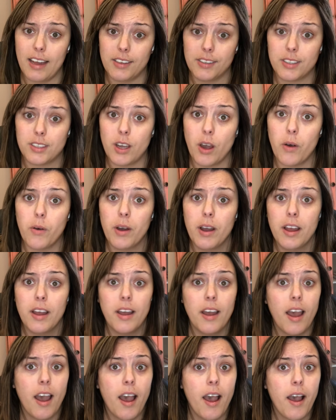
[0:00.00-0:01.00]
So
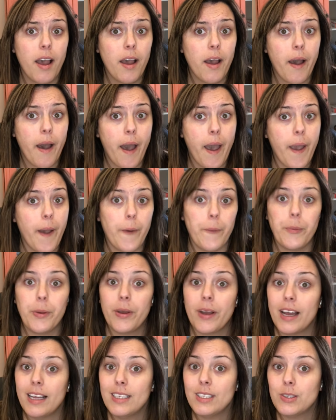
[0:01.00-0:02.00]
I hope you
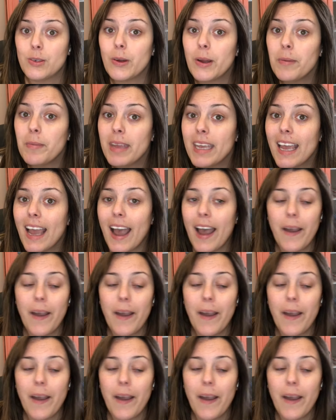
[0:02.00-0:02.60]
guys join me.